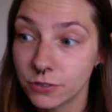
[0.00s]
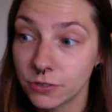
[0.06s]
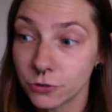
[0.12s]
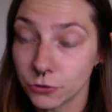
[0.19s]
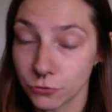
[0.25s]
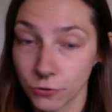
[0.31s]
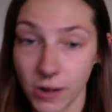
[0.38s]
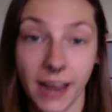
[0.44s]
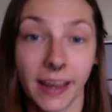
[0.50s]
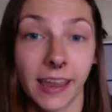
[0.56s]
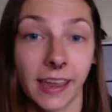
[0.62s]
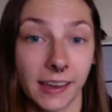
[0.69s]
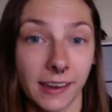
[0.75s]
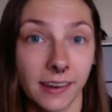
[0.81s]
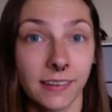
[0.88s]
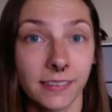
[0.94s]

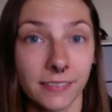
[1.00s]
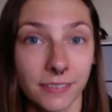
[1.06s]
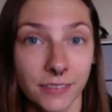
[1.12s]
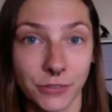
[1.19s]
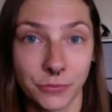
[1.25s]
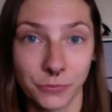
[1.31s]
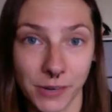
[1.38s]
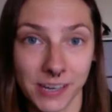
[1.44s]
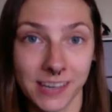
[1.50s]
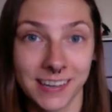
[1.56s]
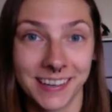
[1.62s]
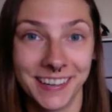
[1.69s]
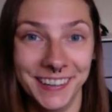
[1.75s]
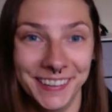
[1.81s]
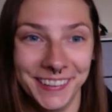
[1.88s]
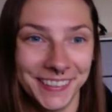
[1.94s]
dragging this
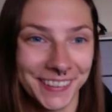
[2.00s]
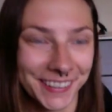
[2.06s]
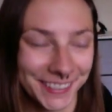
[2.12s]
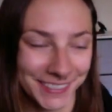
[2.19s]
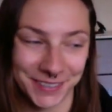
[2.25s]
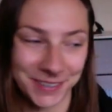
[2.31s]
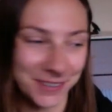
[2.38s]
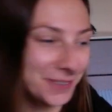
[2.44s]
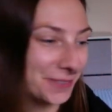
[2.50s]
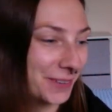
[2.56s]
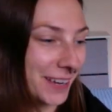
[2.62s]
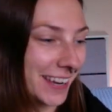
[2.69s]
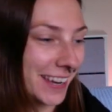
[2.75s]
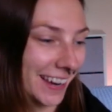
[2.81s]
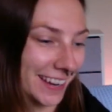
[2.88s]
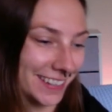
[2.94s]
week. This whole
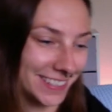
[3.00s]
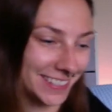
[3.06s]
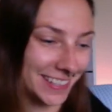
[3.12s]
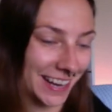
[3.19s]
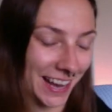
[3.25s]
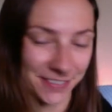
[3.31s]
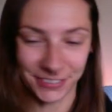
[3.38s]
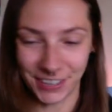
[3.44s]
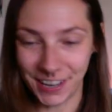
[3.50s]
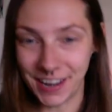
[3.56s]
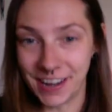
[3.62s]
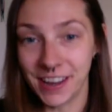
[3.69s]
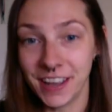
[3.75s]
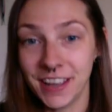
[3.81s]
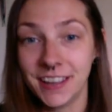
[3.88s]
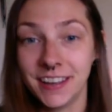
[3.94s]
week, I just have
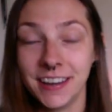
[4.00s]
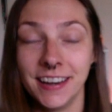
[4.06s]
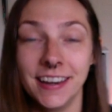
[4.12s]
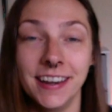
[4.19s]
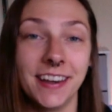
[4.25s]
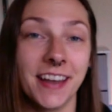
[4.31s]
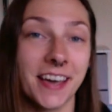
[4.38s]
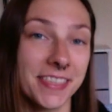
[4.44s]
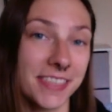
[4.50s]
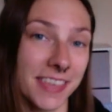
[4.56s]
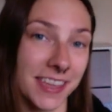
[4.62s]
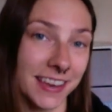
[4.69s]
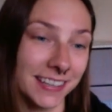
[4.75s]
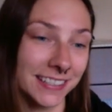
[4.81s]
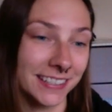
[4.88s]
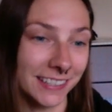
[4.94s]
like
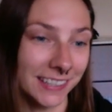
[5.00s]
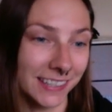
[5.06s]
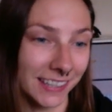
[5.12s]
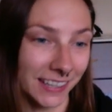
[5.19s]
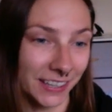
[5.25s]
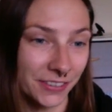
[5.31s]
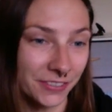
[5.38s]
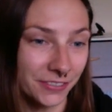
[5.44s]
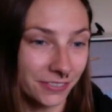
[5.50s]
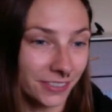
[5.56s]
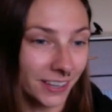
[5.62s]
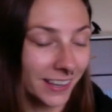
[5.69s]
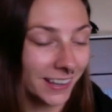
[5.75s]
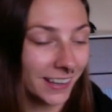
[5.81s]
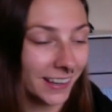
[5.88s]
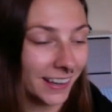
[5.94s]
nothing to give
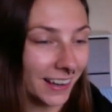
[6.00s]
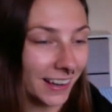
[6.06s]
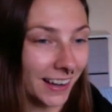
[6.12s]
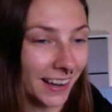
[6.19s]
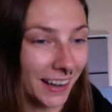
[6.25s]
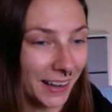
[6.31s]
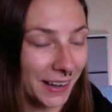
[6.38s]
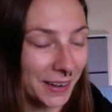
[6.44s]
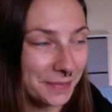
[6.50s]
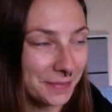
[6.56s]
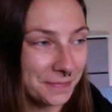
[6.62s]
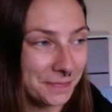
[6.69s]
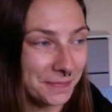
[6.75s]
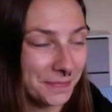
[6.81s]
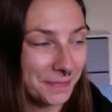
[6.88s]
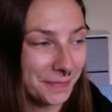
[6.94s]

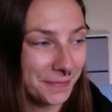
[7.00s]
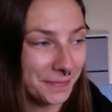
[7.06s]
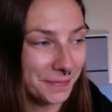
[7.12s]
um,